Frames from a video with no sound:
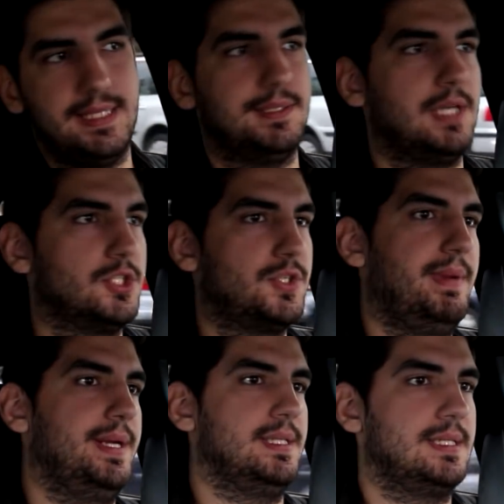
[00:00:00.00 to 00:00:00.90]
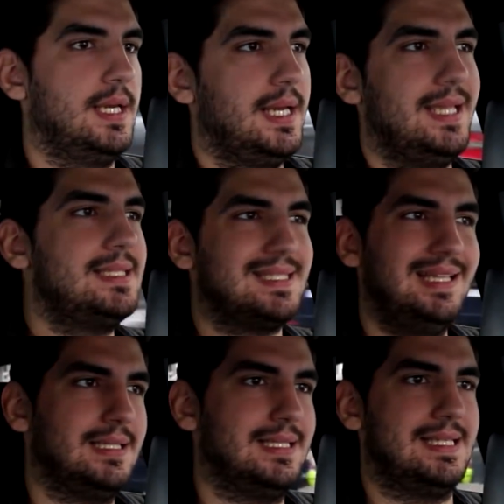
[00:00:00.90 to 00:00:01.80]
it's a Countryman, it's
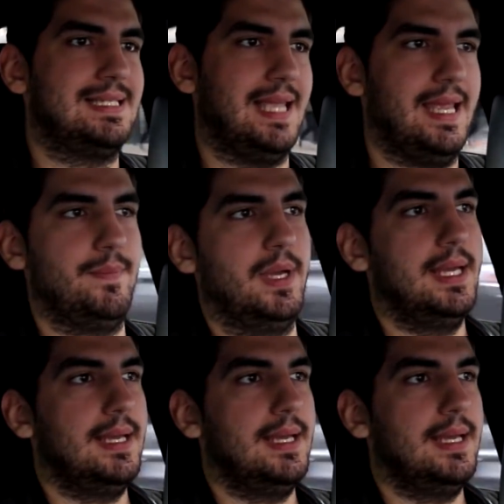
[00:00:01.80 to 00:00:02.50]
not the same,